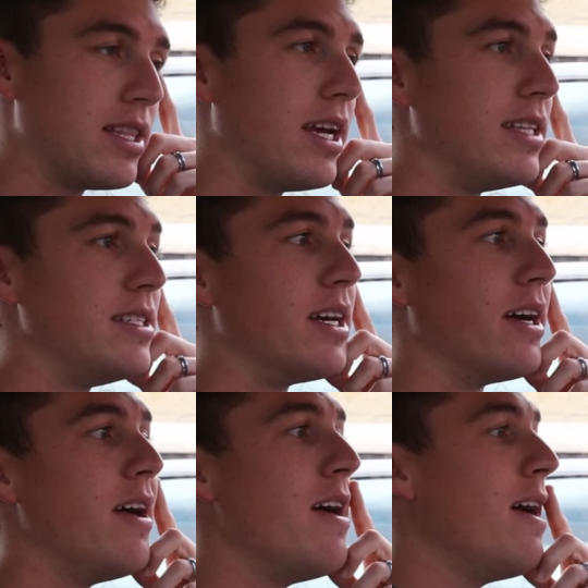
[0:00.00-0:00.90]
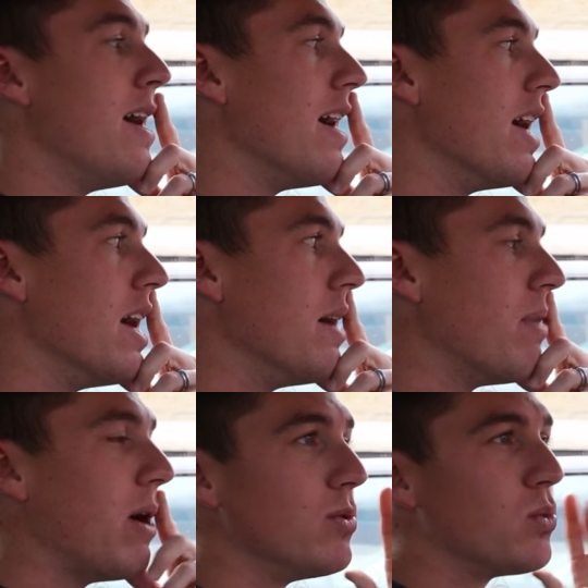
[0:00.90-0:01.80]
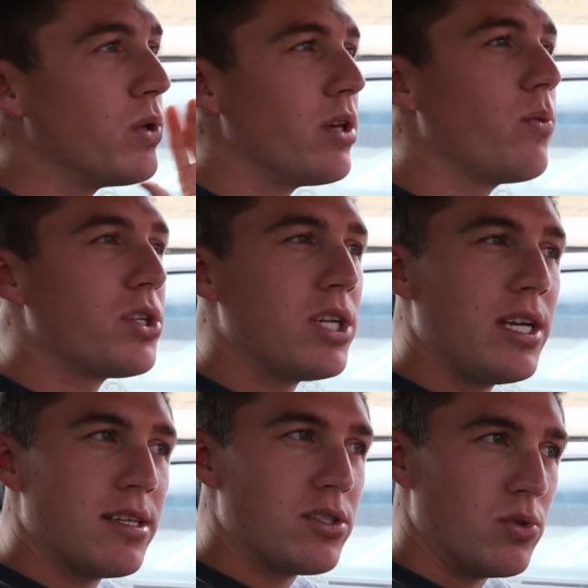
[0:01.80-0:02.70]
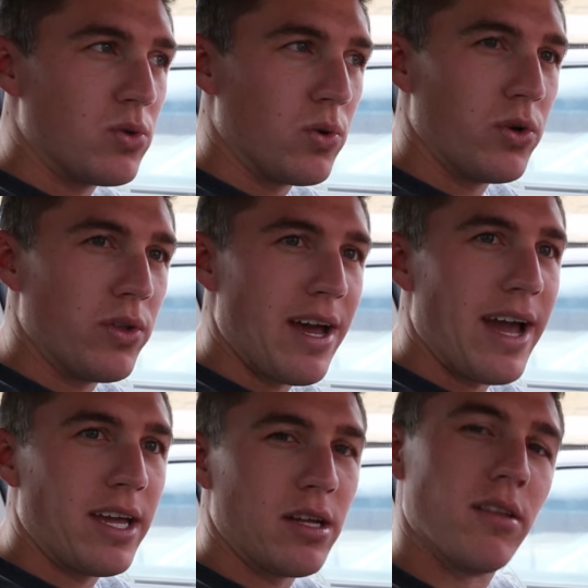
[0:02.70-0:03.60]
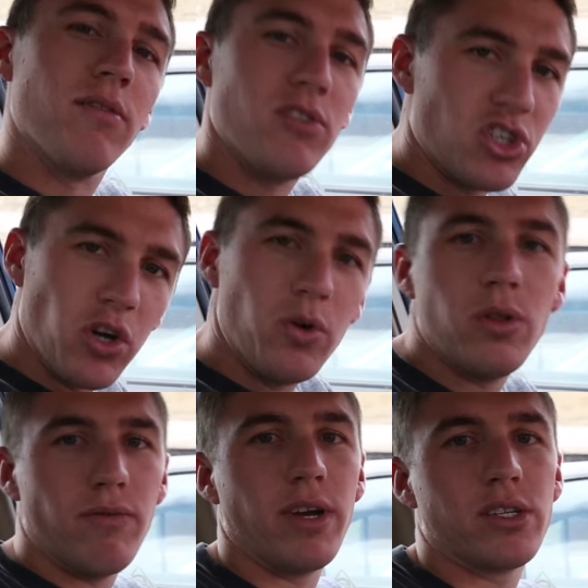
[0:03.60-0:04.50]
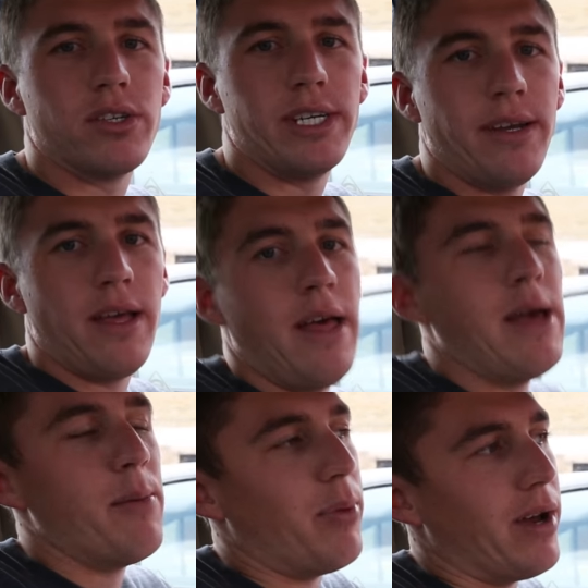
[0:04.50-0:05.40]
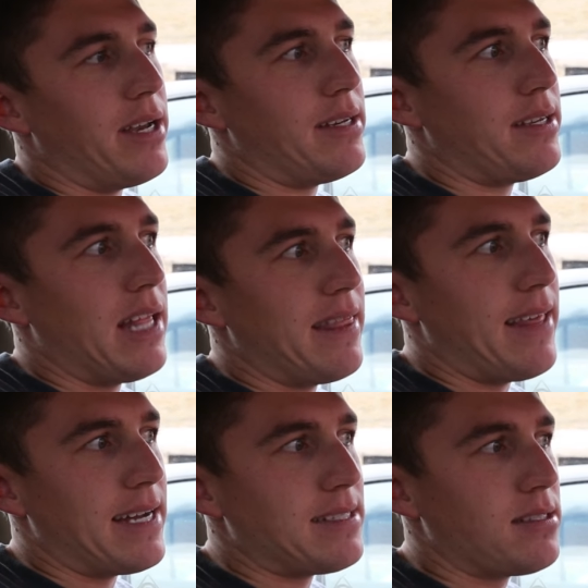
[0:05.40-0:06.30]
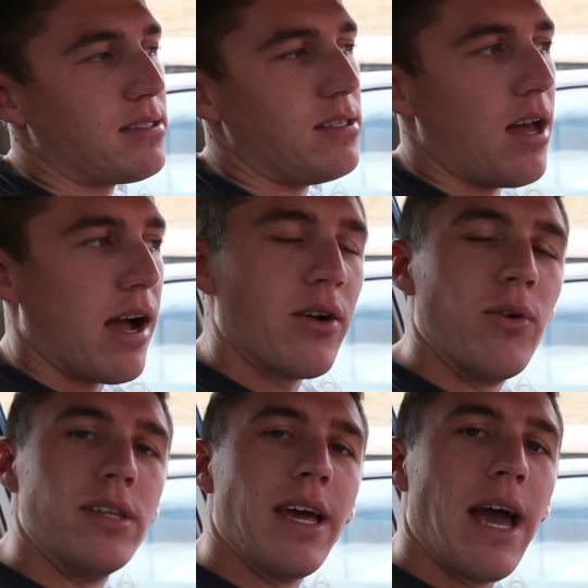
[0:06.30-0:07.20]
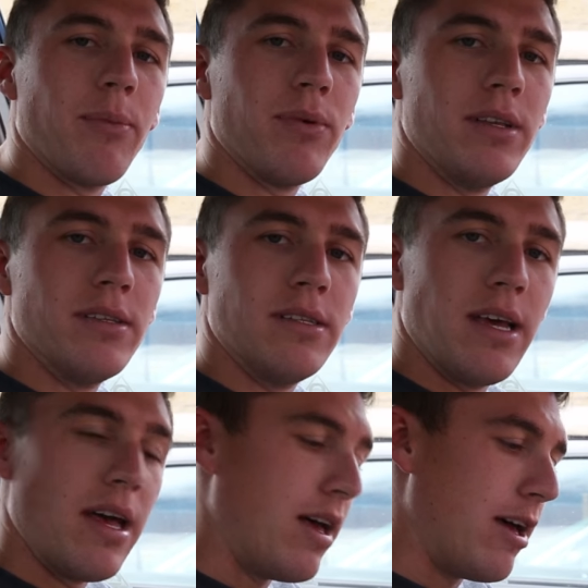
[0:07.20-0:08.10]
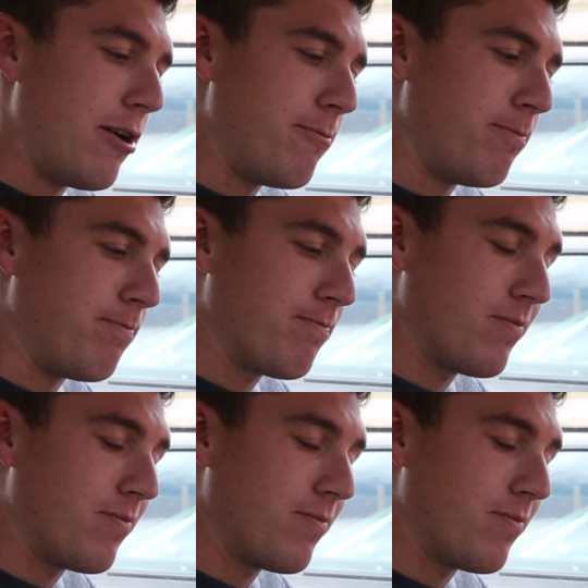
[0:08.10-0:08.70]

get the idea. Um, I was really wishing in this tutorial that I could show you the victory, but that's not going to happen. Um,